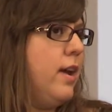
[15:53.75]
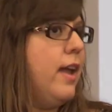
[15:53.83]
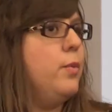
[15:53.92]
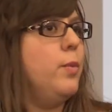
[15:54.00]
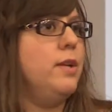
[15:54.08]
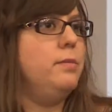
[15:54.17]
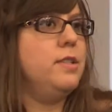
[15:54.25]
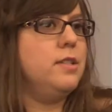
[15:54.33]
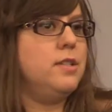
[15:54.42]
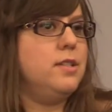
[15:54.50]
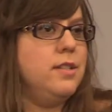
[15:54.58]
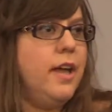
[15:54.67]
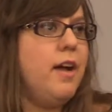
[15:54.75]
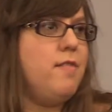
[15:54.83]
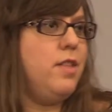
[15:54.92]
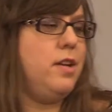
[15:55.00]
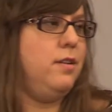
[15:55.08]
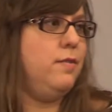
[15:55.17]
And when businesses have
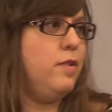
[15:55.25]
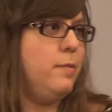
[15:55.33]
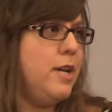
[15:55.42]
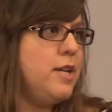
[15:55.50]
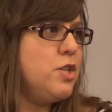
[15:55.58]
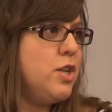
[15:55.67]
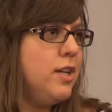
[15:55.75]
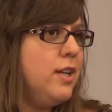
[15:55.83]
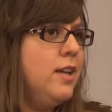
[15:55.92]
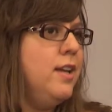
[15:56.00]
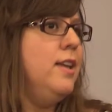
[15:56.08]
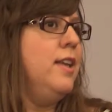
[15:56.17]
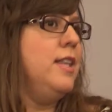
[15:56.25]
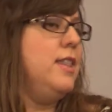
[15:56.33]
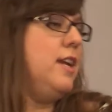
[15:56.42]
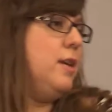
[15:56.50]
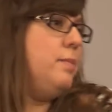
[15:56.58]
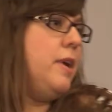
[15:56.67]
that information, they
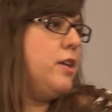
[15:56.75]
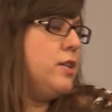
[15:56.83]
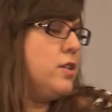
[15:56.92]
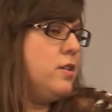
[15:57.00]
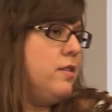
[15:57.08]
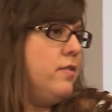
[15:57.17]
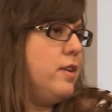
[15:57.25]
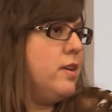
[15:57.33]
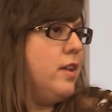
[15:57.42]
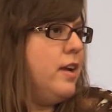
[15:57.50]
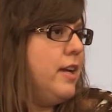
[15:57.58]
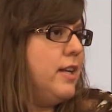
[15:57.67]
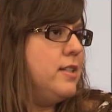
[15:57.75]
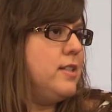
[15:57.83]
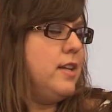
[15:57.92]
can better serve their clients.